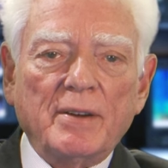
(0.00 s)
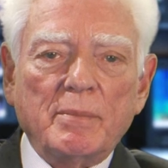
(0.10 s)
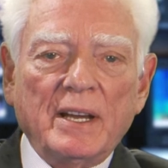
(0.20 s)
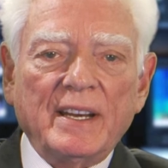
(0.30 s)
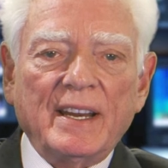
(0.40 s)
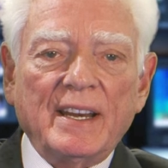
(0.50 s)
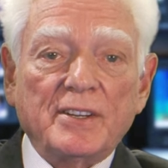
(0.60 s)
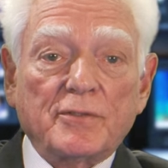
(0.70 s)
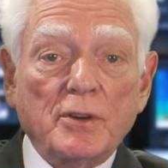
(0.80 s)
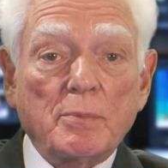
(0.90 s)
and Bundy and
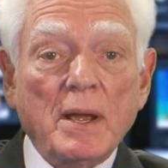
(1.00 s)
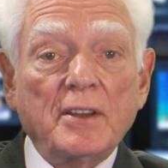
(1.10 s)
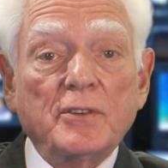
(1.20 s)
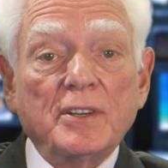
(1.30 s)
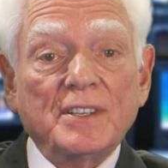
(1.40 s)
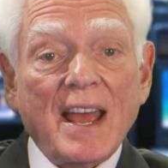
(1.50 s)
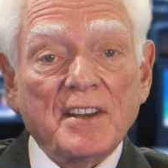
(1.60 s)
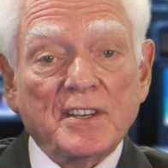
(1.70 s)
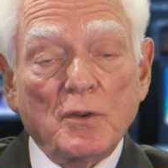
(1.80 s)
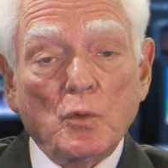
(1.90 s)
his true patriots
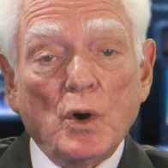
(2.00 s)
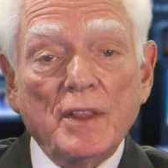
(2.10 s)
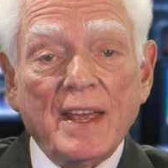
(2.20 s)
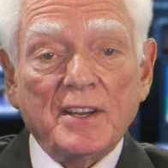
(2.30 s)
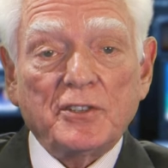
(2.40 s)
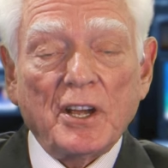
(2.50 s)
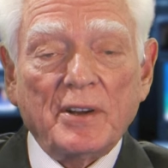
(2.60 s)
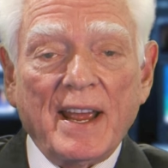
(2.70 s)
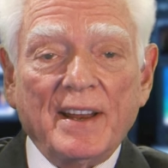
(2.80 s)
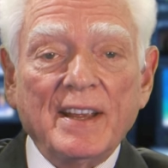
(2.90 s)
actually won that
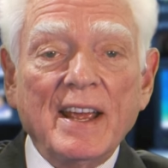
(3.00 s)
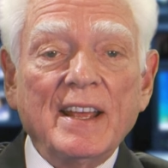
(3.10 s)
showdown.